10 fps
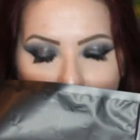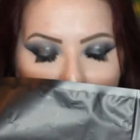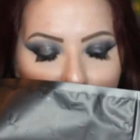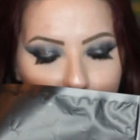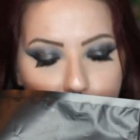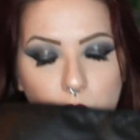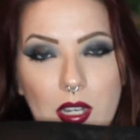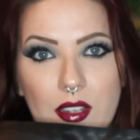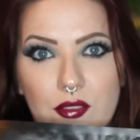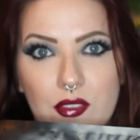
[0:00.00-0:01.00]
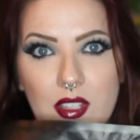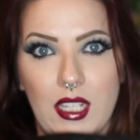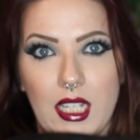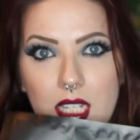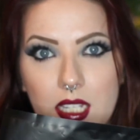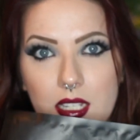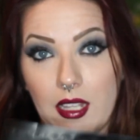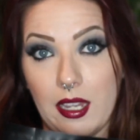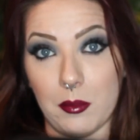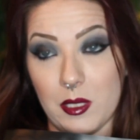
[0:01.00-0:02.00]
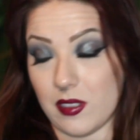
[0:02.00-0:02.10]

2 of the Glam